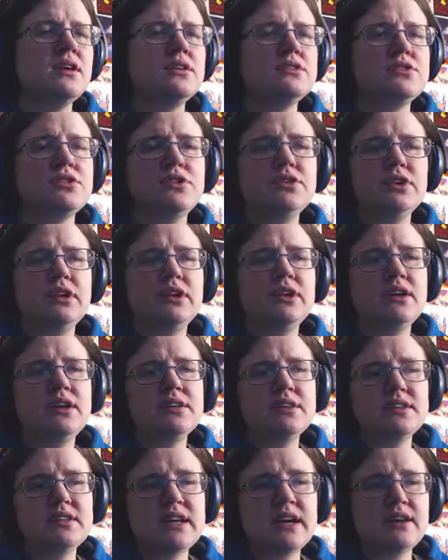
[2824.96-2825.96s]
Certainly not
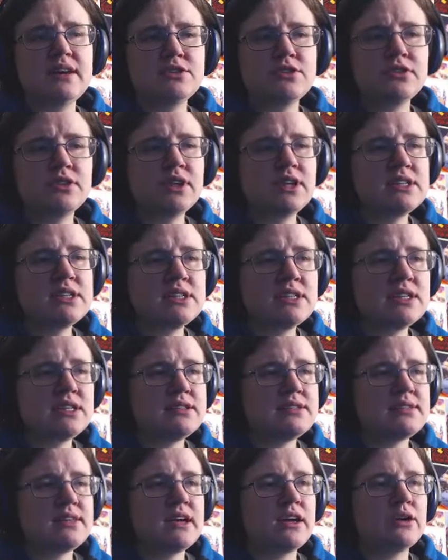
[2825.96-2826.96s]
the dastardly
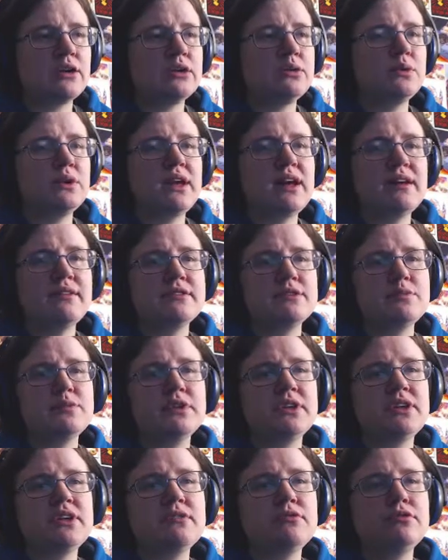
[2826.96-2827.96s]
deeds Thancred would have us
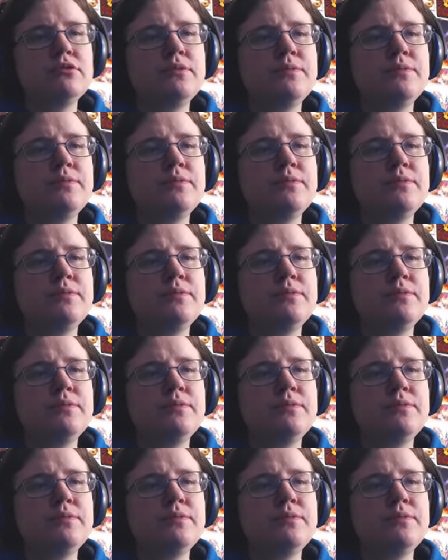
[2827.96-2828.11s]
believe.